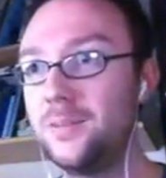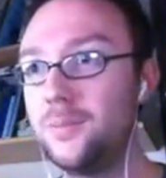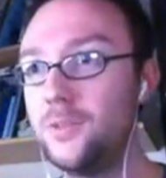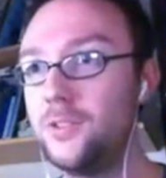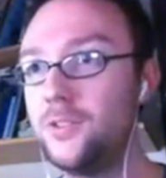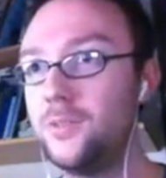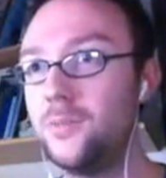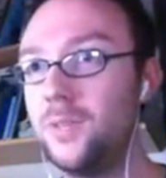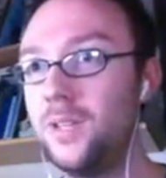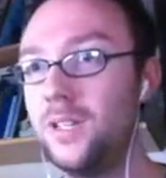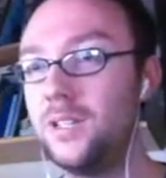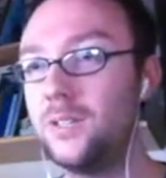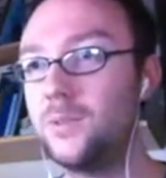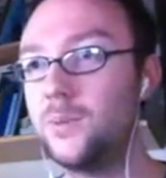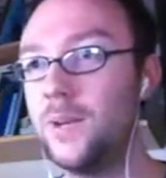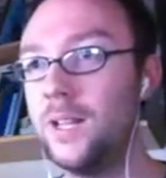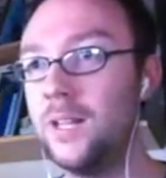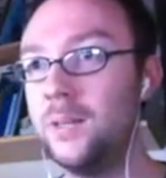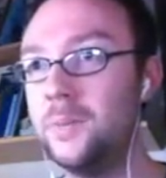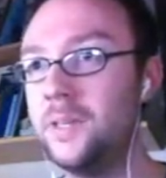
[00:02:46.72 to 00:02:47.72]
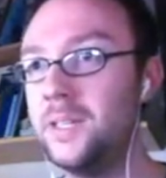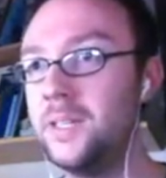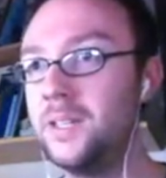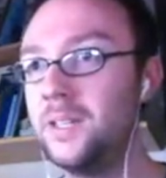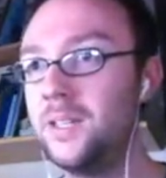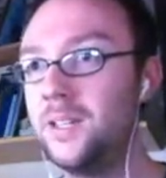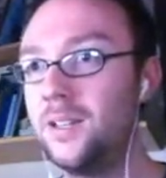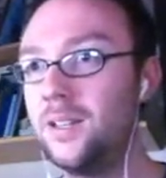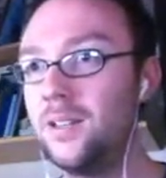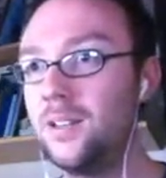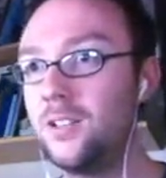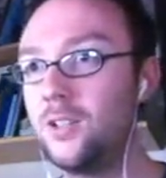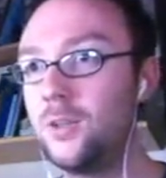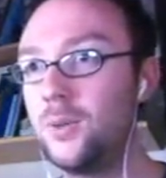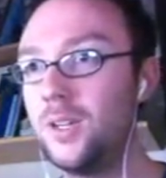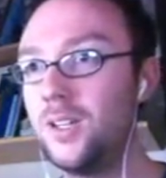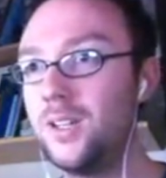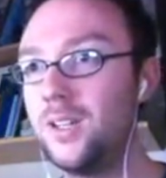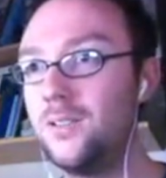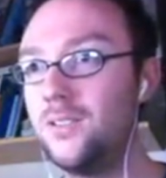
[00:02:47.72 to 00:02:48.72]
But you may as well be. Should
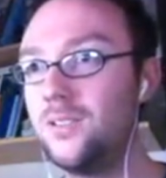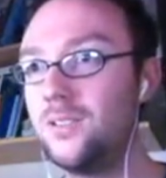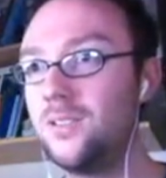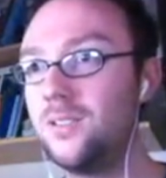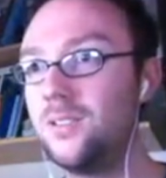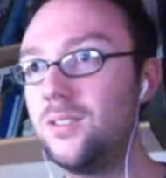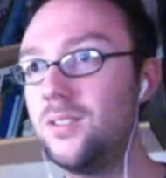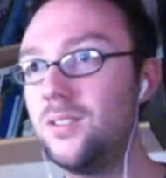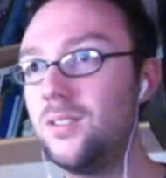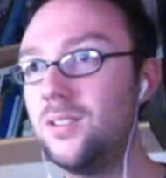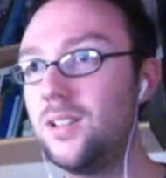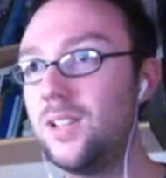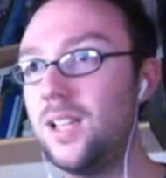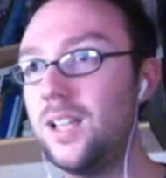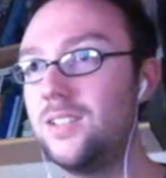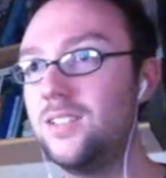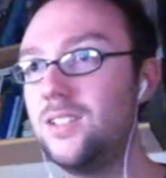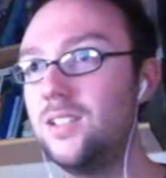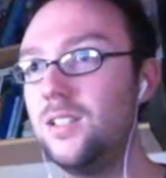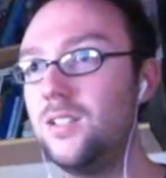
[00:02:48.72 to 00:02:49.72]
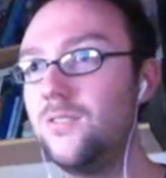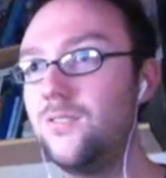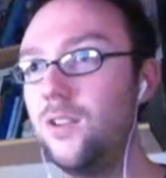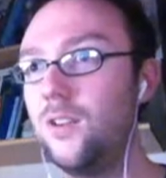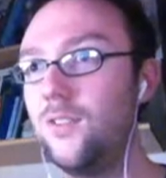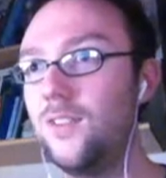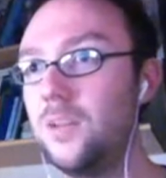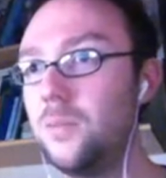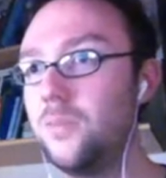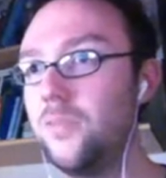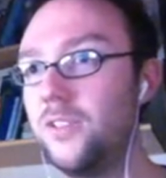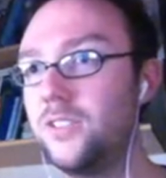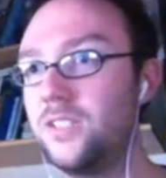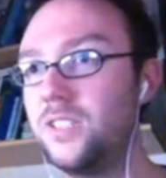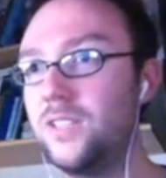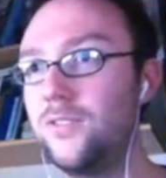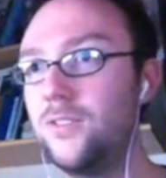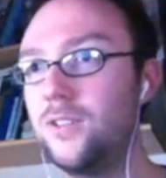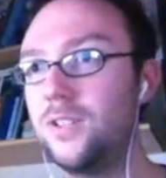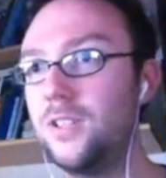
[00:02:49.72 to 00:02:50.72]
we go down... Okay, stay on this floor for a little bit first.
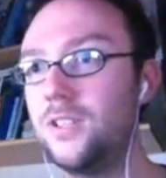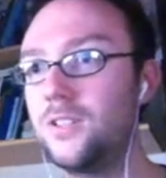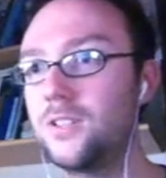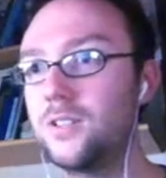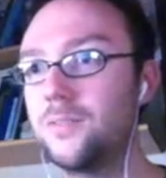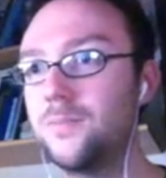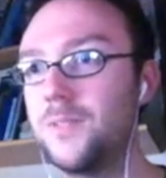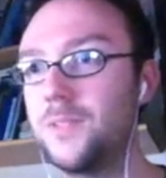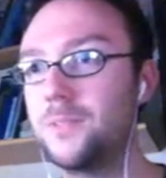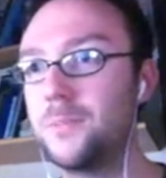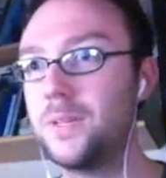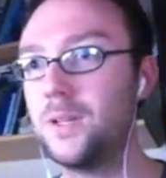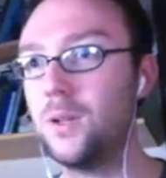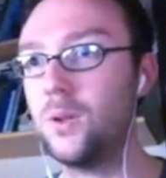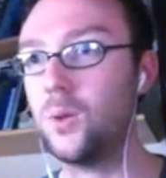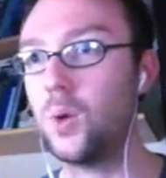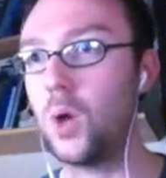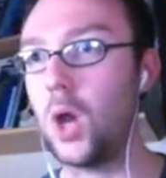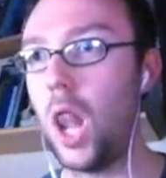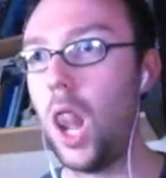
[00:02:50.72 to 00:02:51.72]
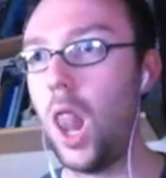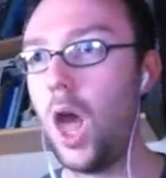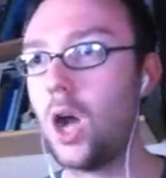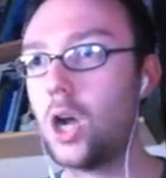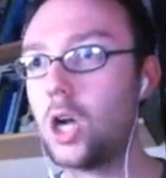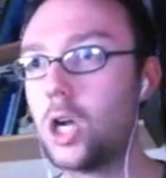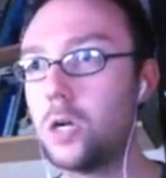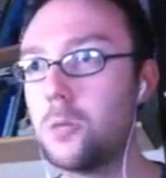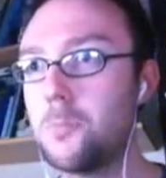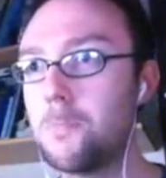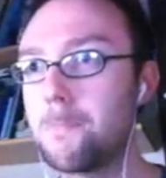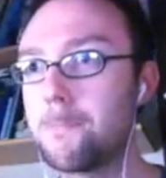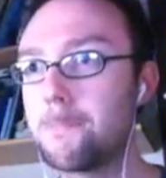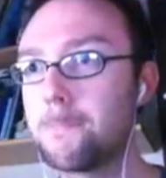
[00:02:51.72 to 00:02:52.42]
Let's have a look at this big old clock.